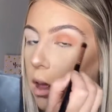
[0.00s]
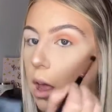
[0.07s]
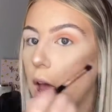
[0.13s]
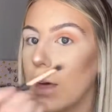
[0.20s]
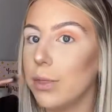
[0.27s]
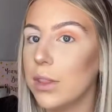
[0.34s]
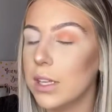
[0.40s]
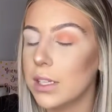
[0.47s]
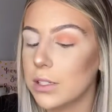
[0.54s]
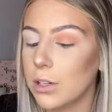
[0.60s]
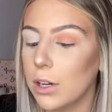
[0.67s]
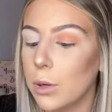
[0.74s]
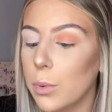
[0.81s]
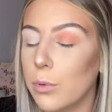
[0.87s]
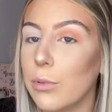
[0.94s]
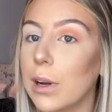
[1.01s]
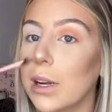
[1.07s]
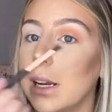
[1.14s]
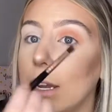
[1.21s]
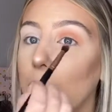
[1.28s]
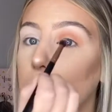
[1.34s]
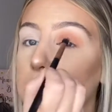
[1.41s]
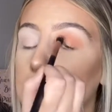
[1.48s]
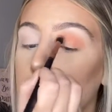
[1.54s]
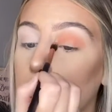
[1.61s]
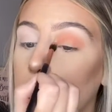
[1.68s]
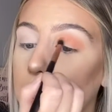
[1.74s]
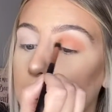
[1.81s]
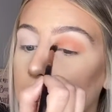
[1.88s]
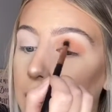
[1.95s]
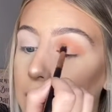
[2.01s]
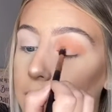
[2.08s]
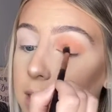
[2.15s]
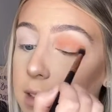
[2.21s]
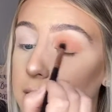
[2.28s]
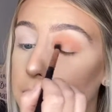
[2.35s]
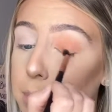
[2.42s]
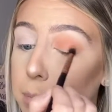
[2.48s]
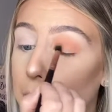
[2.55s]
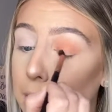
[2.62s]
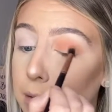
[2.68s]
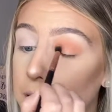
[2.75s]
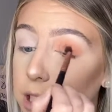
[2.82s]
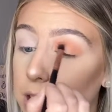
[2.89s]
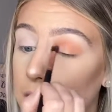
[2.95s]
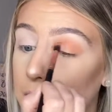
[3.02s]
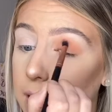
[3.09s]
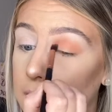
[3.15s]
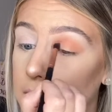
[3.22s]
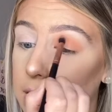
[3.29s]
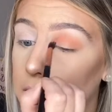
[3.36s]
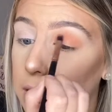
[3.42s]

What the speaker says: and this colour will really help to bring in this berry shade.